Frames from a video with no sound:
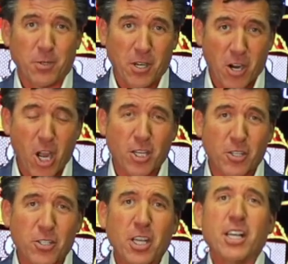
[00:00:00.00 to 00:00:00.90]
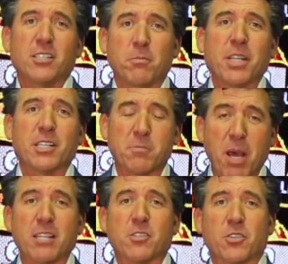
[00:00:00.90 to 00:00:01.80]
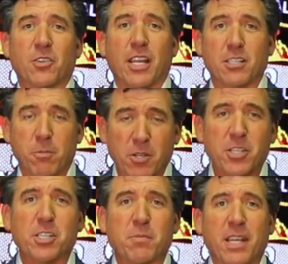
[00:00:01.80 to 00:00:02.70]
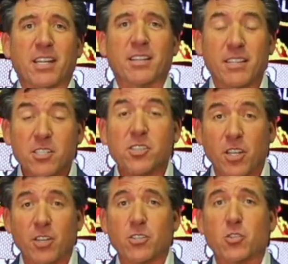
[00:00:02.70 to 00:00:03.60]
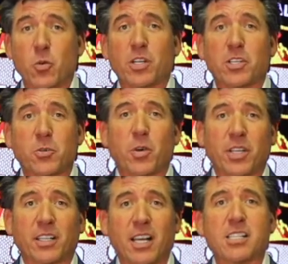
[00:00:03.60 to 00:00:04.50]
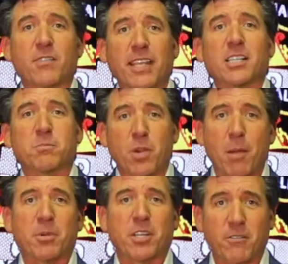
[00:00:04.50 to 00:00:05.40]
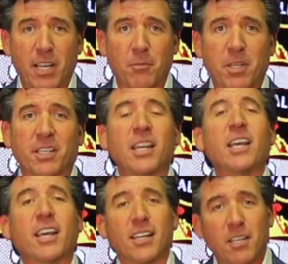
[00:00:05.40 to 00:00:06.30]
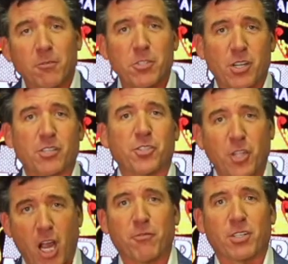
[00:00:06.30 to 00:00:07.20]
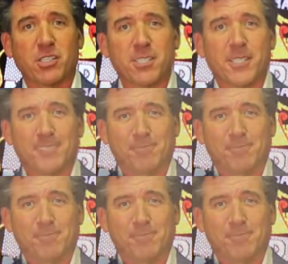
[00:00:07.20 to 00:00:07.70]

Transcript: We are honored to be a sponsor and to participate in this year's 2020 Las Vegas Property Development and Infrastructure Conference.